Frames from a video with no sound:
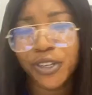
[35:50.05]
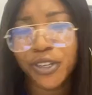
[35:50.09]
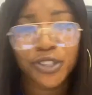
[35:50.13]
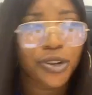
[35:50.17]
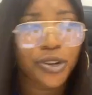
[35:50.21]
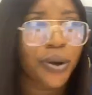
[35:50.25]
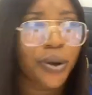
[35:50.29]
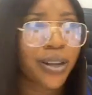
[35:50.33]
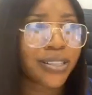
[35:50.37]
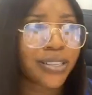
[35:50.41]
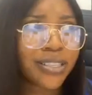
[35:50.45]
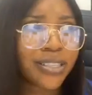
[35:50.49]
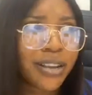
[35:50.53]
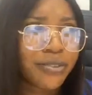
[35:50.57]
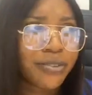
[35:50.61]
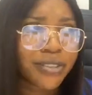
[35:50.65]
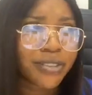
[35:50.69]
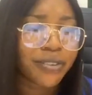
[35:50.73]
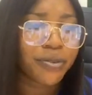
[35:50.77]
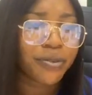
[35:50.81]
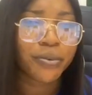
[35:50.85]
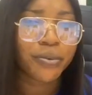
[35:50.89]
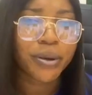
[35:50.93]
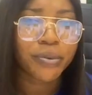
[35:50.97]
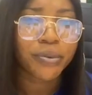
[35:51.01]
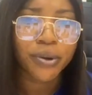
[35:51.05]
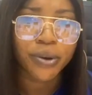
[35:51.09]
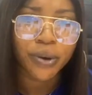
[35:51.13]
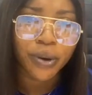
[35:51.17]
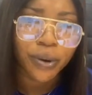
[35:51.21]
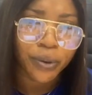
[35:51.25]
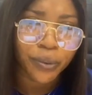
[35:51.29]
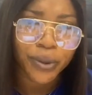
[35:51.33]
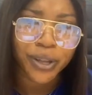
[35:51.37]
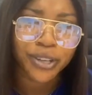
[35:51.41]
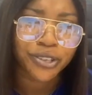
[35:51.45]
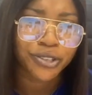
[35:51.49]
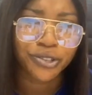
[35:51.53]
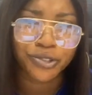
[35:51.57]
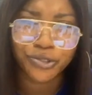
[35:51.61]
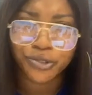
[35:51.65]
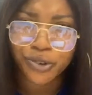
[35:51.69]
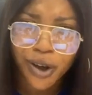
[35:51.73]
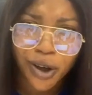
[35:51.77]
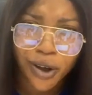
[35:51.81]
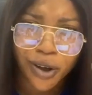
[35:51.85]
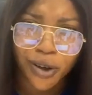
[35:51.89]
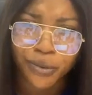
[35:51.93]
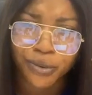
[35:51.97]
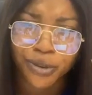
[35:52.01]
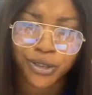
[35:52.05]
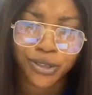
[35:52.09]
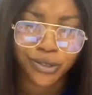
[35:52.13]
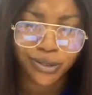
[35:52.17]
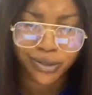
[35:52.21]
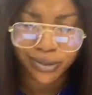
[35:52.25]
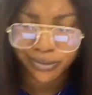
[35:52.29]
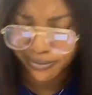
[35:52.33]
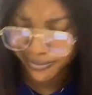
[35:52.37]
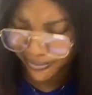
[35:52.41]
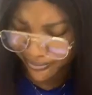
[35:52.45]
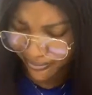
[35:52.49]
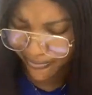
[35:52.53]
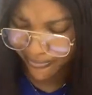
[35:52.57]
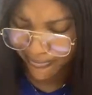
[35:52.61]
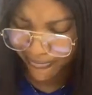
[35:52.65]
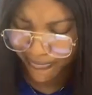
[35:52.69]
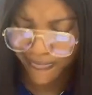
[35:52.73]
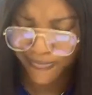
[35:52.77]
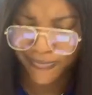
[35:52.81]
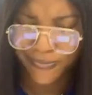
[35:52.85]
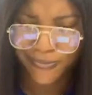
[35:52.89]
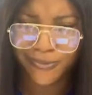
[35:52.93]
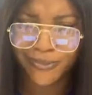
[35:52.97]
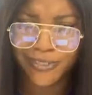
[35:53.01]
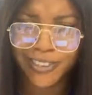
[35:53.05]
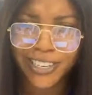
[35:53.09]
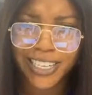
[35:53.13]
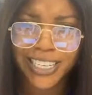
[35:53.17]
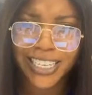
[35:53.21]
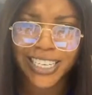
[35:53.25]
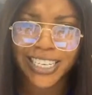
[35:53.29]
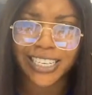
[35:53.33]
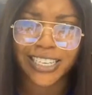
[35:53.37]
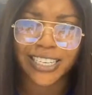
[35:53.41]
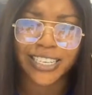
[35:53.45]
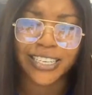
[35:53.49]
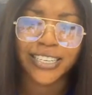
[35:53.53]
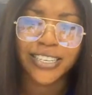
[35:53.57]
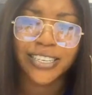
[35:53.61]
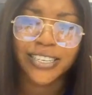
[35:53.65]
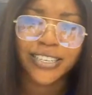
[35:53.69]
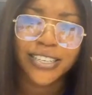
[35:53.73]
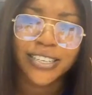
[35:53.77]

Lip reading: We show ourselves everywhere we go. We're strong, we're good.